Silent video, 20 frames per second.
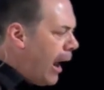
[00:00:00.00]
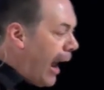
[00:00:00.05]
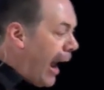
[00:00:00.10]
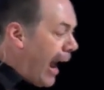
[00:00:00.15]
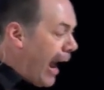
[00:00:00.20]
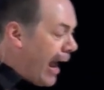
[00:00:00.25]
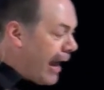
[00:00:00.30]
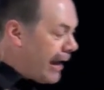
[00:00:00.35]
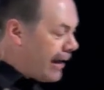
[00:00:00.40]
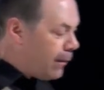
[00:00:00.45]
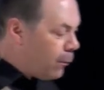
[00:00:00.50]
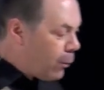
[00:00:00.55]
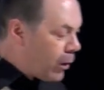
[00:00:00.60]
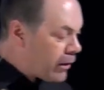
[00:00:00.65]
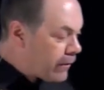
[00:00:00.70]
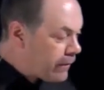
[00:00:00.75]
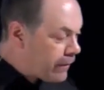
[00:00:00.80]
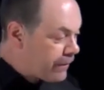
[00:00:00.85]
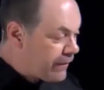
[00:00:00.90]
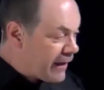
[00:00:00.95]
And one
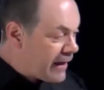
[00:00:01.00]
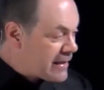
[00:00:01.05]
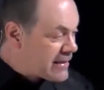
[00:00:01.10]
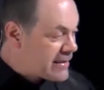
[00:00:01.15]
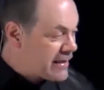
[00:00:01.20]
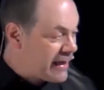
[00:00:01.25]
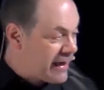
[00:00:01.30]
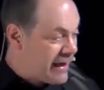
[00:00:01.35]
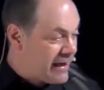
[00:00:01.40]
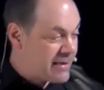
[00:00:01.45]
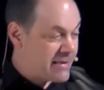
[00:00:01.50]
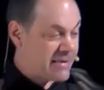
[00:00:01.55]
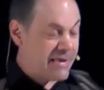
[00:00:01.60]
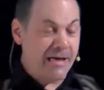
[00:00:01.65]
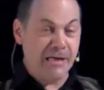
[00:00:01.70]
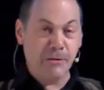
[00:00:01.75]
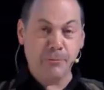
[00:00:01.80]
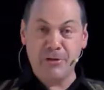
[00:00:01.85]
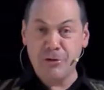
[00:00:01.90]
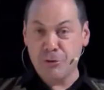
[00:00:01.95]
of the things that it
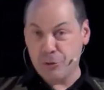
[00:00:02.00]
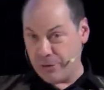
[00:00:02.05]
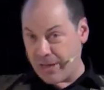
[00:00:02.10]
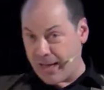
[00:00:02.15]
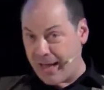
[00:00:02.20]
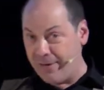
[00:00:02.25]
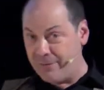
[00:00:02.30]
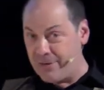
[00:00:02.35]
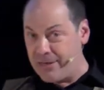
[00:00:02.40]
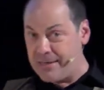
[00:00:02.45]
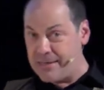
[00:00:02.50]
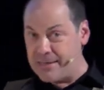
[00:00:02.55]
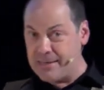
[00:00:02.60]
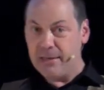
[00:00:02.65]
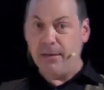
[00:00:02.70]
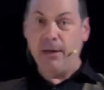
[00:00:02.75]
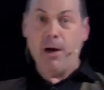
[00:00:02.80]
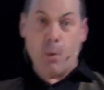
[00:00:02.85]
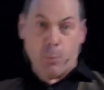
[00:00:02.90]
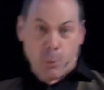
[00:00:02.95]
says we should have is
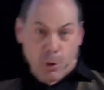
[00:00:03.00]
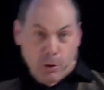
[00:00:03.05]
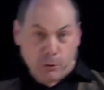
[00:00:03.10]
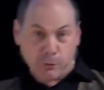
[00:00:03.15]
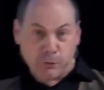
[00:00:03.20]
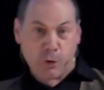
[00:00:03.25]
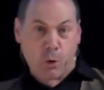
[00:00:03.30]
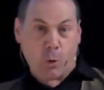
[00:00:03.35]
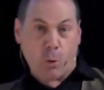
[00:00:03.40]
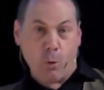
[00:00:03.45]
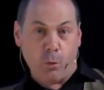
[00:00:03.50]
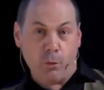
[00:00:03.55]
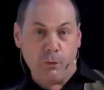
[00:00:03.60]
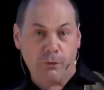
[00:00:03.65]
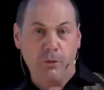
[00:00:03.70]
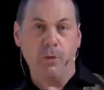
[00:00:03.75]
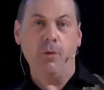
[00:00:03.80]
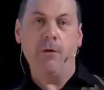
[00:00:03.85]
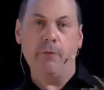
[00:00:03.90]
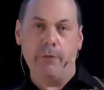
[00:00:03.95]
a world
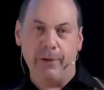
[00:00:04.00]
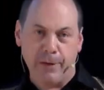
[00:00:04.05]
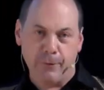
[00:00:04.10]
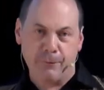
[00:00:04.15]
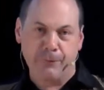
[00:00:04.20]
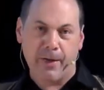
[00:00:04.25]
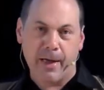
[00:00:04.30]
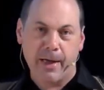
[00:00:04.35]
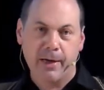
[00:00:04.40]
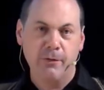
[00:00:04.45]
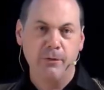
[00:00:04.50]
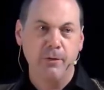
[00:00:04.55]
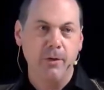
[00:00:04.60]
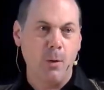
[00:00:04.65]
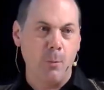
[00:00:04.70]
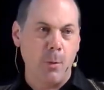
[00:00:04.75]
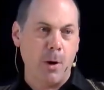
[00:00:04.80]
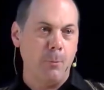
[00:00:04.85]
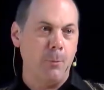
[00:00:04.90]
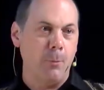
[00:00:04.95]
court, or in effect, a one